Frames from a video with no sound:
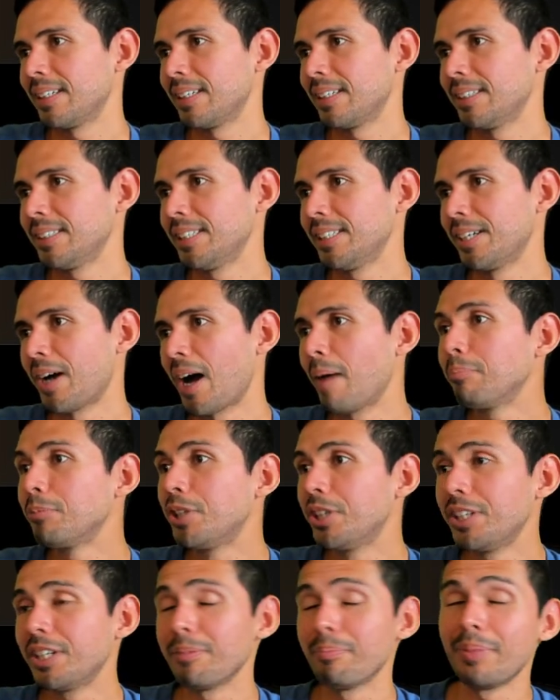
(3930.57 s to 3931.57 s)
you know, I'm
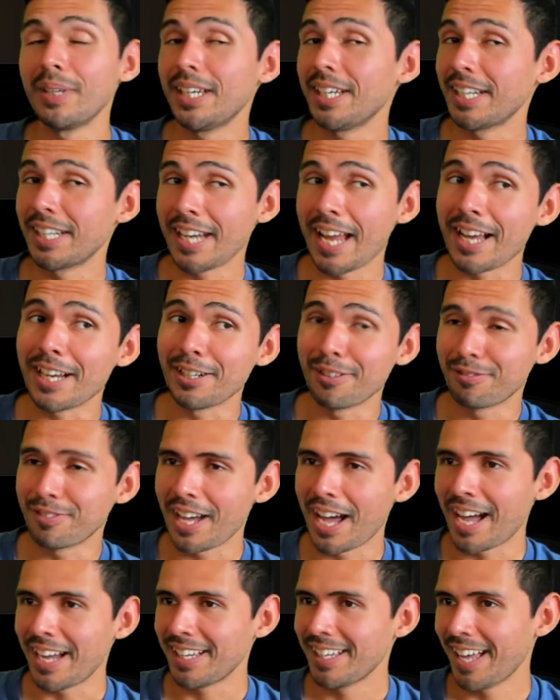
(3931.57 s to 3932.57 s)
good at being a negative
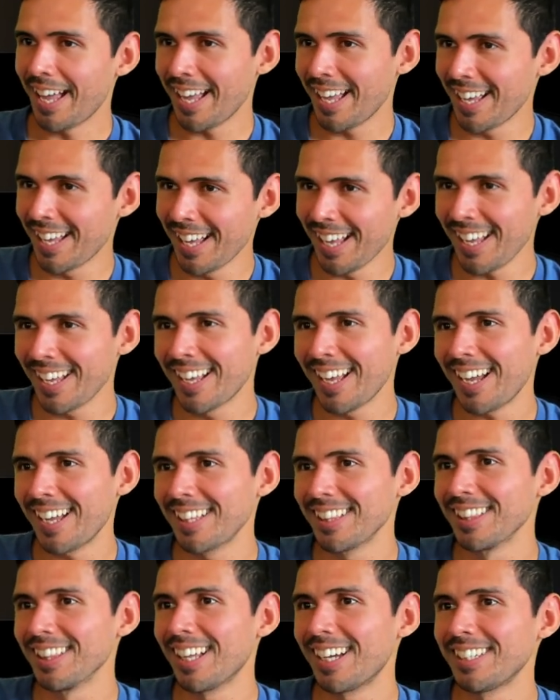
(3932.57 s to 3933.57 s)
guy. I
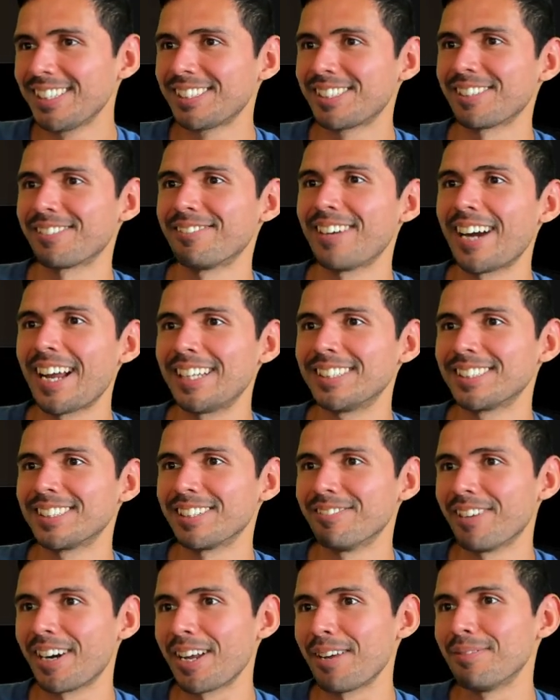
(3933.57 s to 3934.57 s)
like to rant
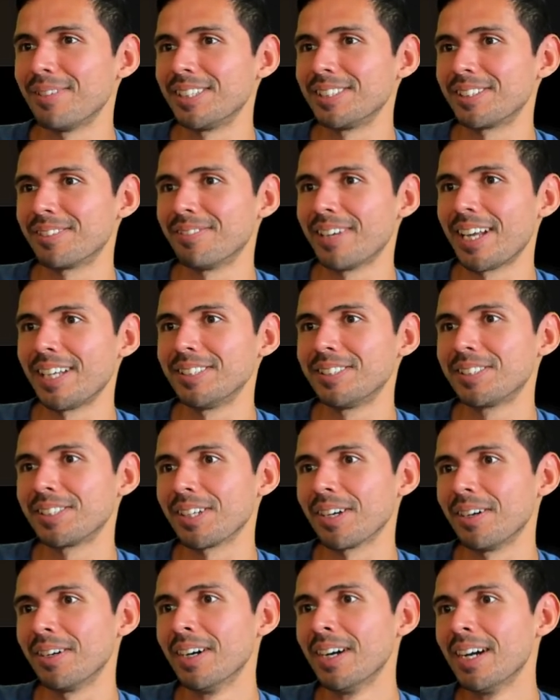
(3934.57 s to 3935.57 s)
and rave and to rage.
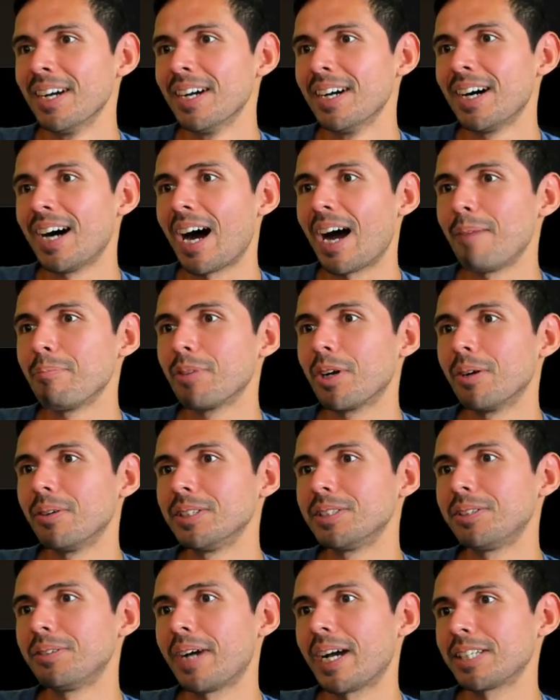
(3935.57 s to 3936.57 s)
So I'm
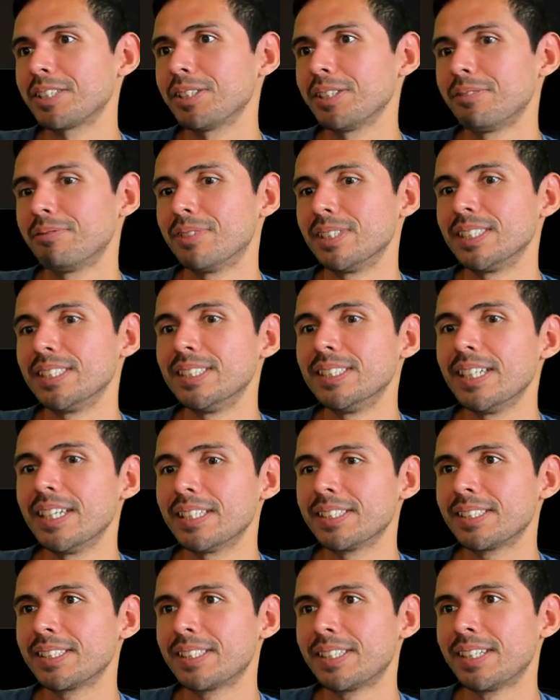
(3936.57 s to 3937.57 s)
going to actually
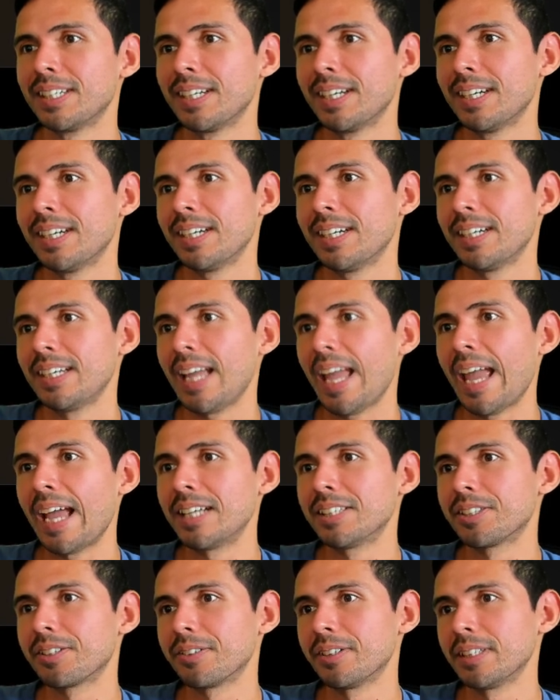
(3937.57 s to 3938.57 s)
resist
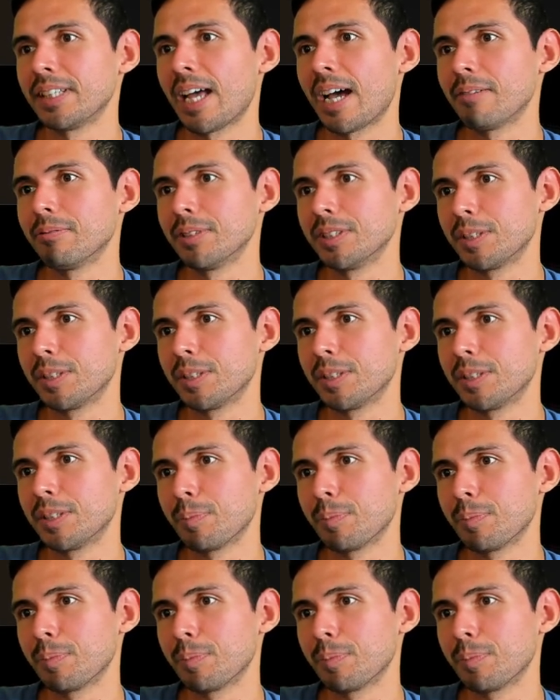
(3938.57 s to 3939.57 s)
answering that with
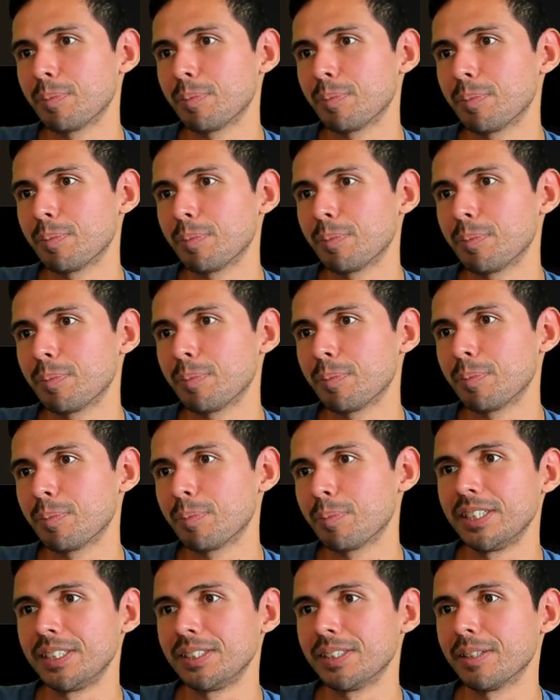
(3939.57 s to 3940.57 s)
specifics unless for some
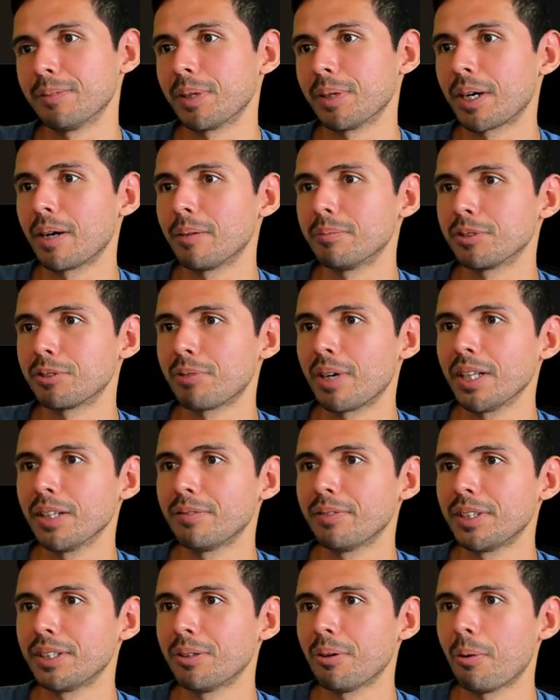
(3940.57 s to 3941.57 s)
reason it becomes
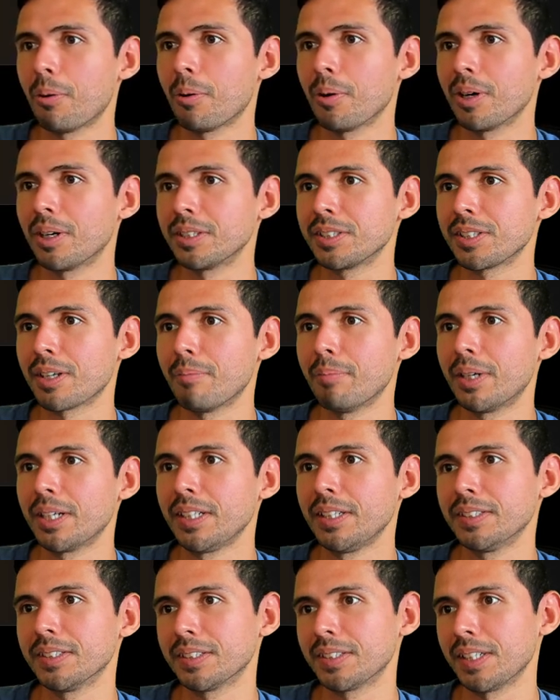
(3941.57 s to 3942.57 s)
relevant or
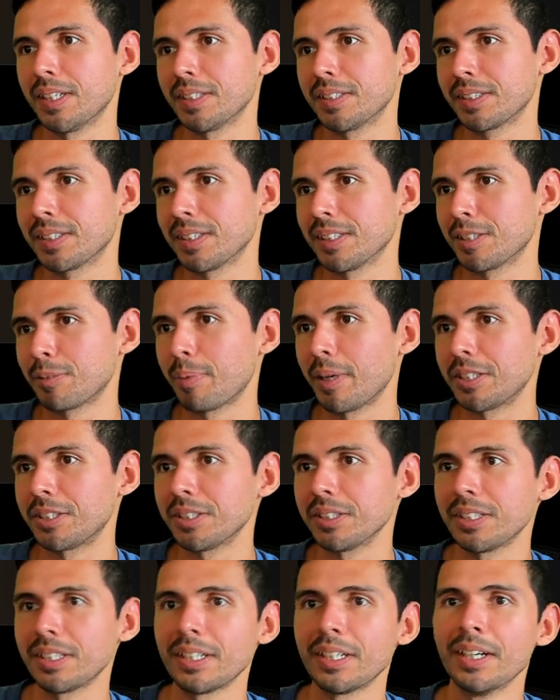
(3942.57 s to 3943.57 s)
somebody insists,
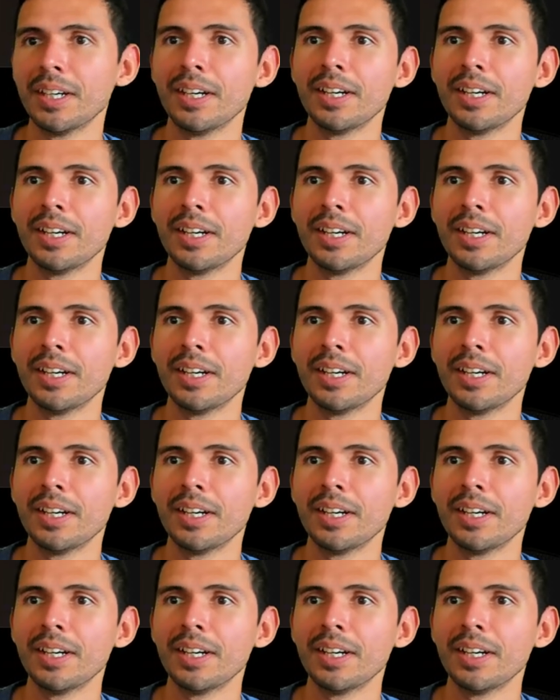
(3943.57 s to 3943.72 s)
especially